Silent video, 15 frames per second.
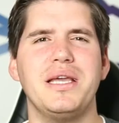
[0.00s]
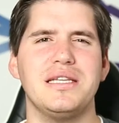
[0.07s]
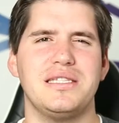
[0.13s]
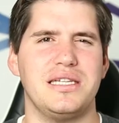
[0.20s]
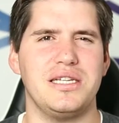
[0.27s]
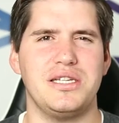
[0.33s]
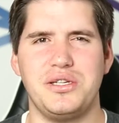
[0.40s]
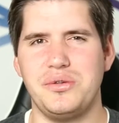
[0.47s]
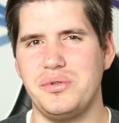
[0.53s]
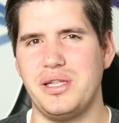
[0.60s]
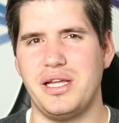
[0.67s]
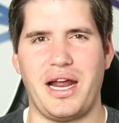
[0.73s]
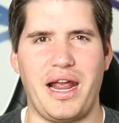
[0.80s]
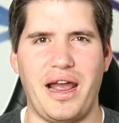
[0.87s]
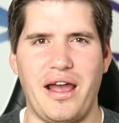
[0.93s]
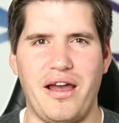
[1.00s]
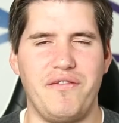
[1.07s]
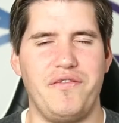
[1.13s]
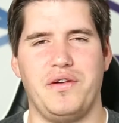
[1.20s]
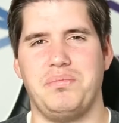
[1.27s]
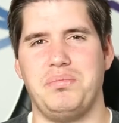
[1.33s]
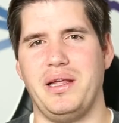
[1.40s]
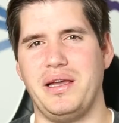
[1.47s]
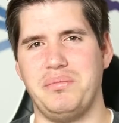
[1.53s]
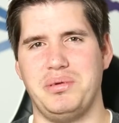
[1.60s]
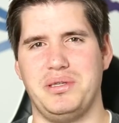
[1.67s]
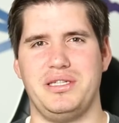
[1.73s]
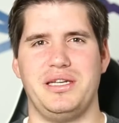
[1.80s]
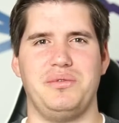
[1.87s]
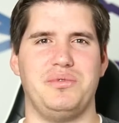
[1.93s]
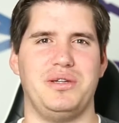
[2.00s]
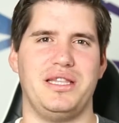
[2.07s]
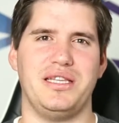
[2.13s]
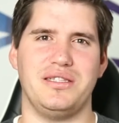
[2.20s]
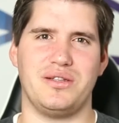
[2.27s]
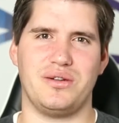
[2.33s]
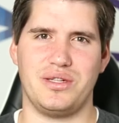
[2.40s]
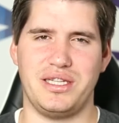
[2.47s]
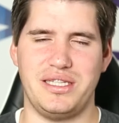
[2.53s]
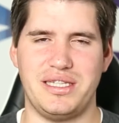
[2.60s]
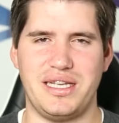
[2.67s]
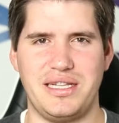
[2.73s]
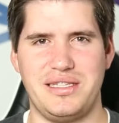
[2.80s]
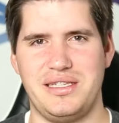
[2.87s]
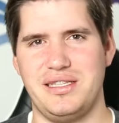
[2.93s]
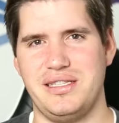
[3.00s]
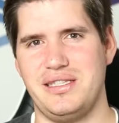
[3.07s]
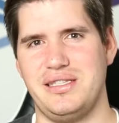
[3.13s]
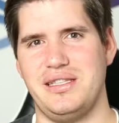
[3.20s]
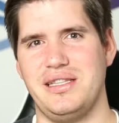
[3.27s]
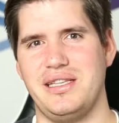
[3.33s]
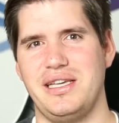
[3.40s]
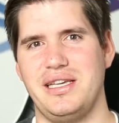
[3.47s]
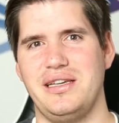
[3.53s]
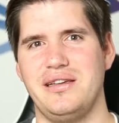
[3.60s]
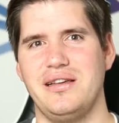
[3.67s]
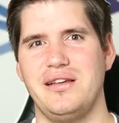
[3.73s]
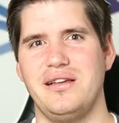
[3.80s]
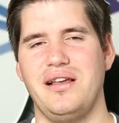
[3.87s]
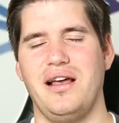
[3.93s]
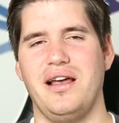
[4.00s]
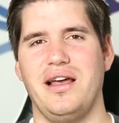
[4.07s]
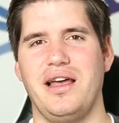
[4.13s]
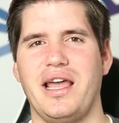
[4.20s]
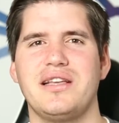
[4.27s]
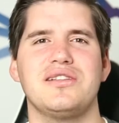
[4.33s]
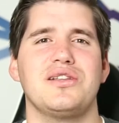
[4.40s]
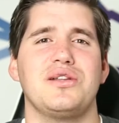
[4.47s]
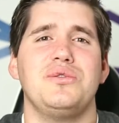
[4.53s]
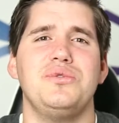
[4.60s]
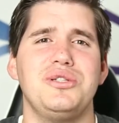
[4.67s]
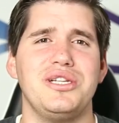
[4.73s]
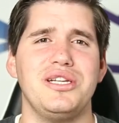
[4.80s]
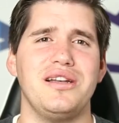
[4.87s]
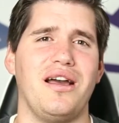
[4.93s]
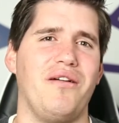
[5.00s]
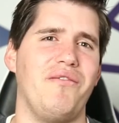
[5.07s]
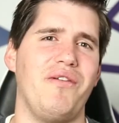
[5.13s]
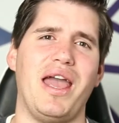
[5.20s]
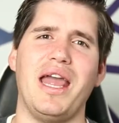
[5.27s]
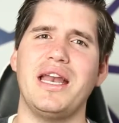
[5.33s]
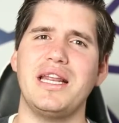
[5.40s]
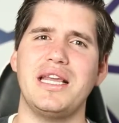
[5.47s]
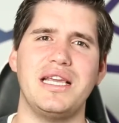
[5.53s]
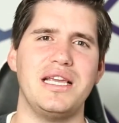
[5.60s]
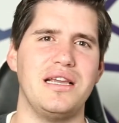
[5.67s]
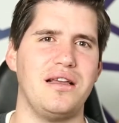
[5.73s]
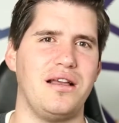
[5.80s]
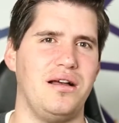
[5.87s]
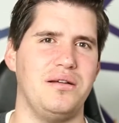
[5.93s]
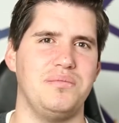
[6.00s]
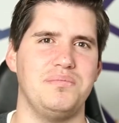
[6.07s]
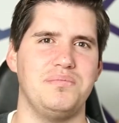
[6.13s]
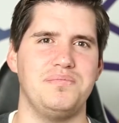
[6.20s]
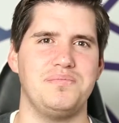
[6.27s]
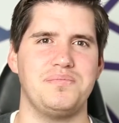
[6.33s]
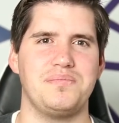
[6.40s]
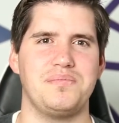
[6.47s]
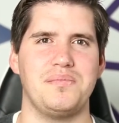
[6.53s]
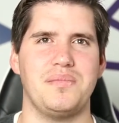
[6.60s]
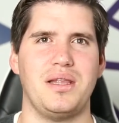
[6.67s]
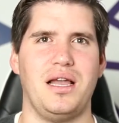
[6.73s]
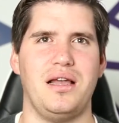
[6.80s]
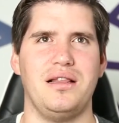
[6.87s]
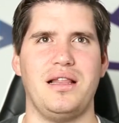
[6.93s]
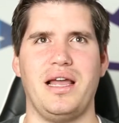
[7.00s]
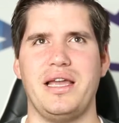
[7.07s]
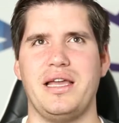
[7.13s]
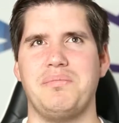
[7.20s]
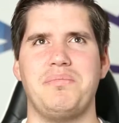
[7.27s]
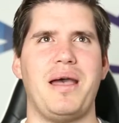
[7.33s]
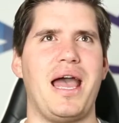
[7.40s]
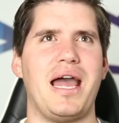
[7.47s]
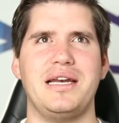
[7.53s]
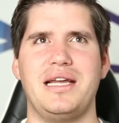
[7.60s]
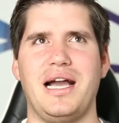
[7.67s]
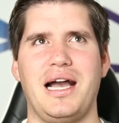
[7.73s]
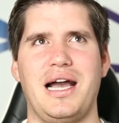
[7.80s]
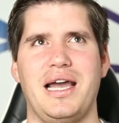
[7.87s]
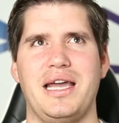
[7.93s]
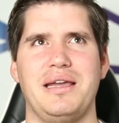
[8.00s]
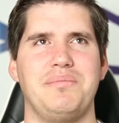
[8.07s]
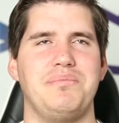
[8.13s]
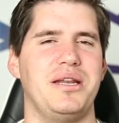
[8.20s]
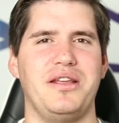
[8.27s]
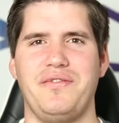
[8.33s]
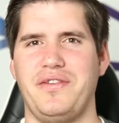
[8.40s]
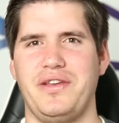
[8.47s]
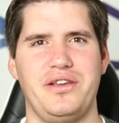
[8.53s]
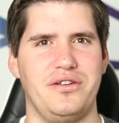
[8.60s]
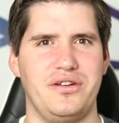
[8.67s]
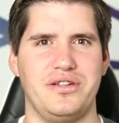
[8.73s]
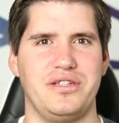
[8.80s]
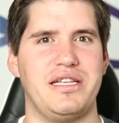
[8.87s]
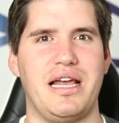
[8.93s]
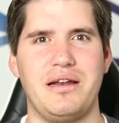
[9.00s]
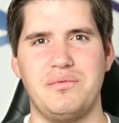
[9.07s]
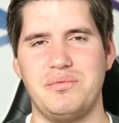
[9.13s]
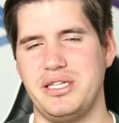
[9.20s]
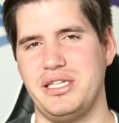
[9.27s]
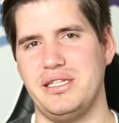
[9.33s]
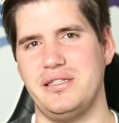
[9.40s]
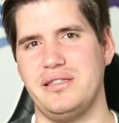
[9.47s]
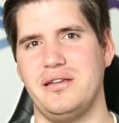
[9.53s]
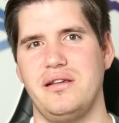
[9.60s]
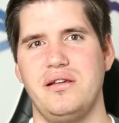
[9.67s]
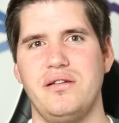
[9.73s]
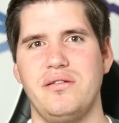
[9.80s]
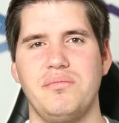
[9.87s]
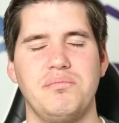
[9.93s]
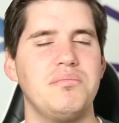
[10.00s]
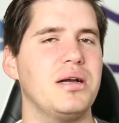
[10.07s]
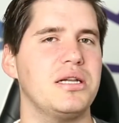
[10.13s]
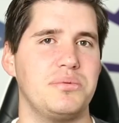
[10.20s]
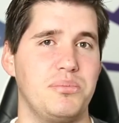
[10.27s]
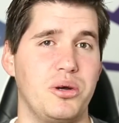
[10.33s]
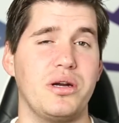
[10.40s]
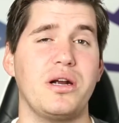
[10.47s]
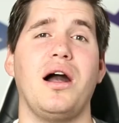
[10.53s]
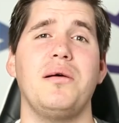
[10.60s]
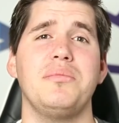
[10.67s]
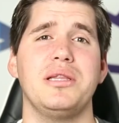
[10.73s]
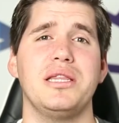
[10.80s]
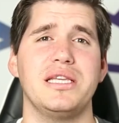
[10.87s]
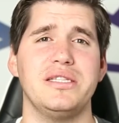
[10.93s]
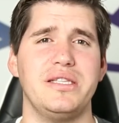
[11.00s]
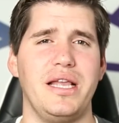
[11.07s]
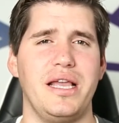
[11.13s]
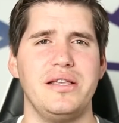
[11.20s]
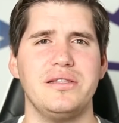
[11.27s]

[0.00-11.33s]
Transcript: issue that I have for playability with these early sets is the exclusion of any bad guy minifigure set, which is much more common these days.